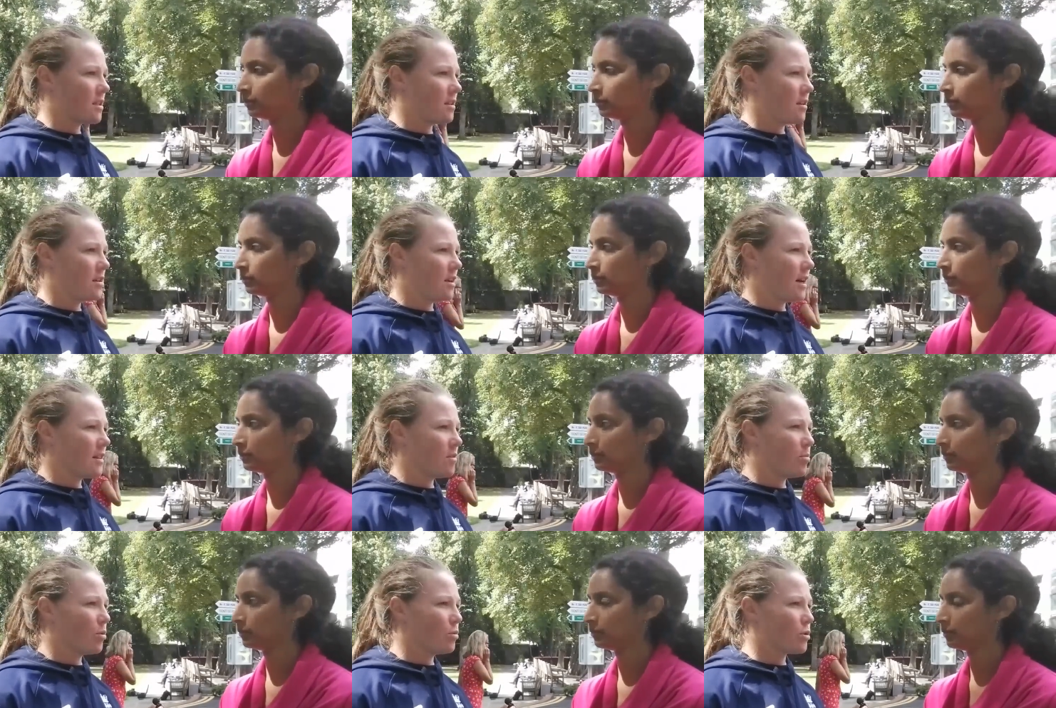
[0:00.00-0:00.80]
Speaker 1: and
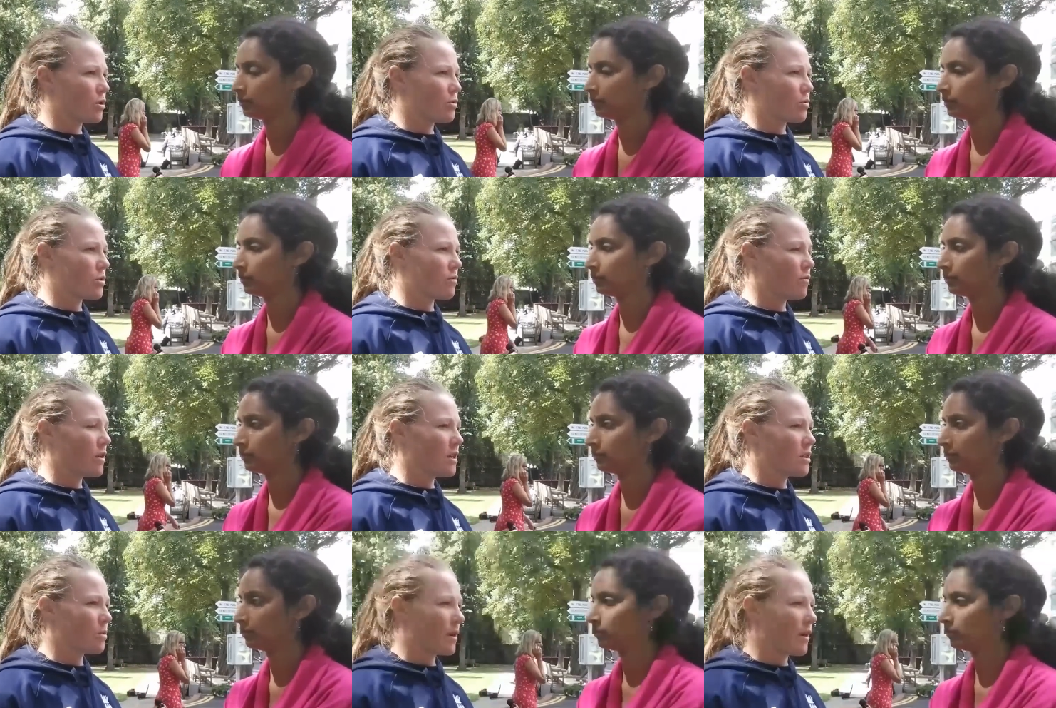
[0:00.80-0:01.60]
the ball just wasn't
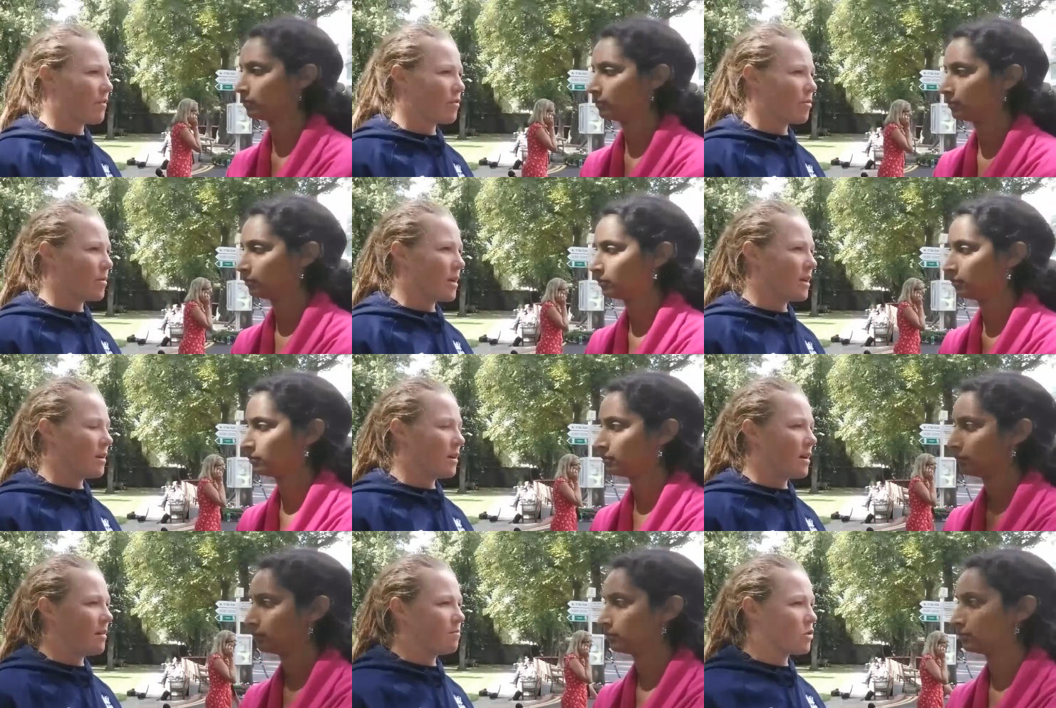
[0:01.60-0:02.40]
really swinging for me.
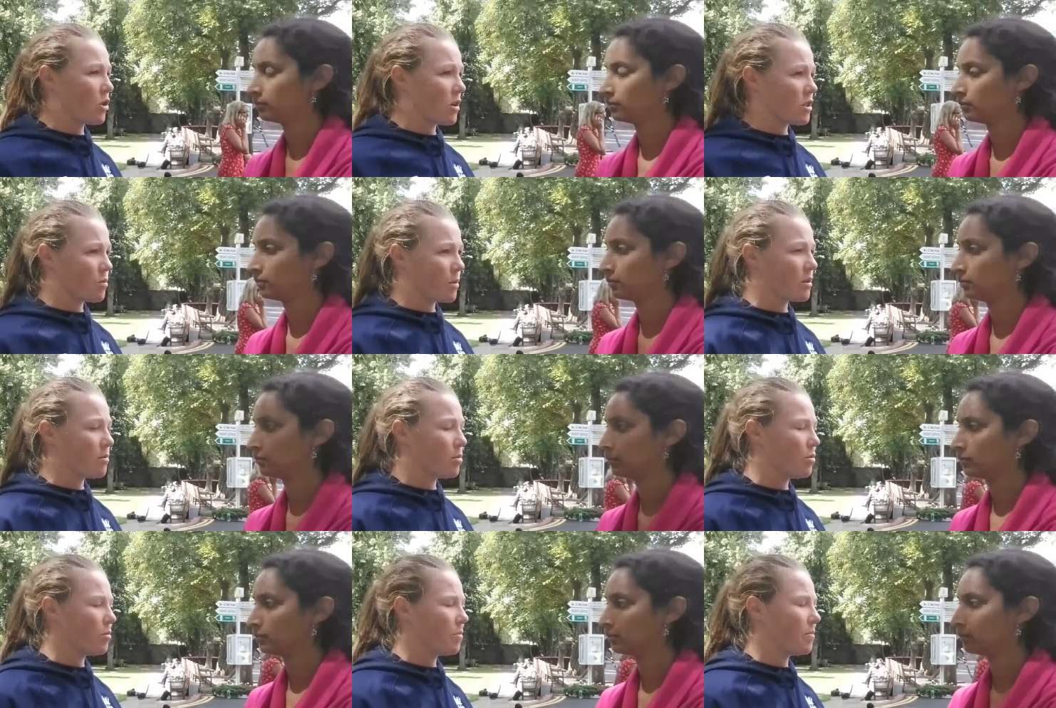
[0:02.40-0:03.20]
Trying to swing the
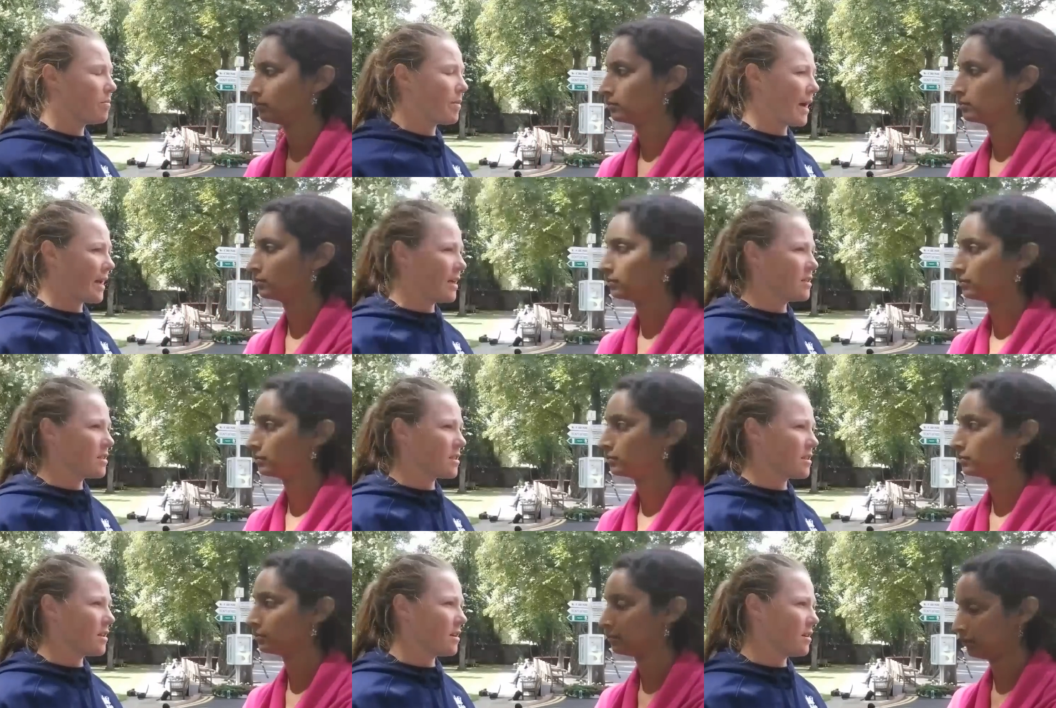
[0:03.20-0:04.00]
ball back
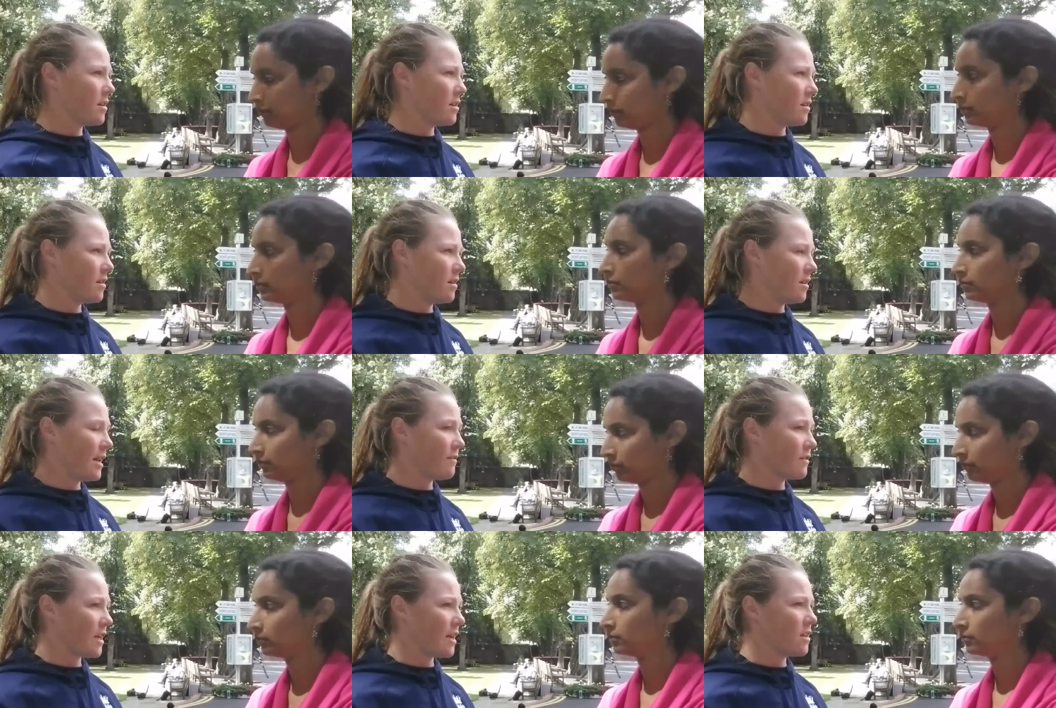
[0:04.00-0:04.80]
into the
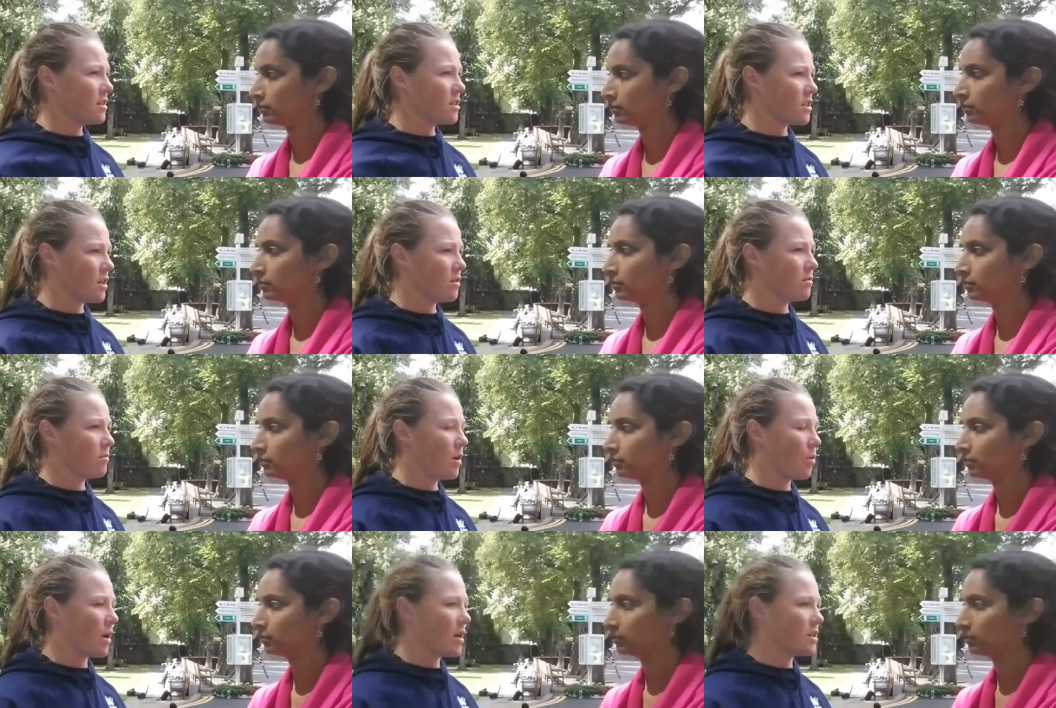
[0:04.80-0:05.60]
left-hander, so
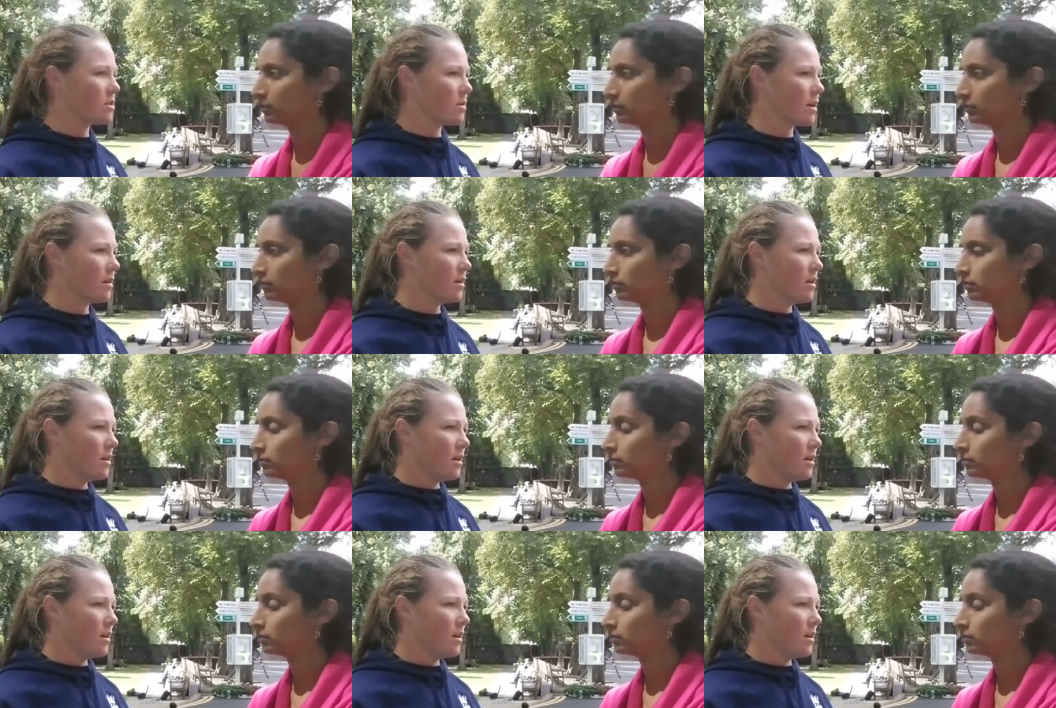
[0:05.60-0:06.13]
away swing.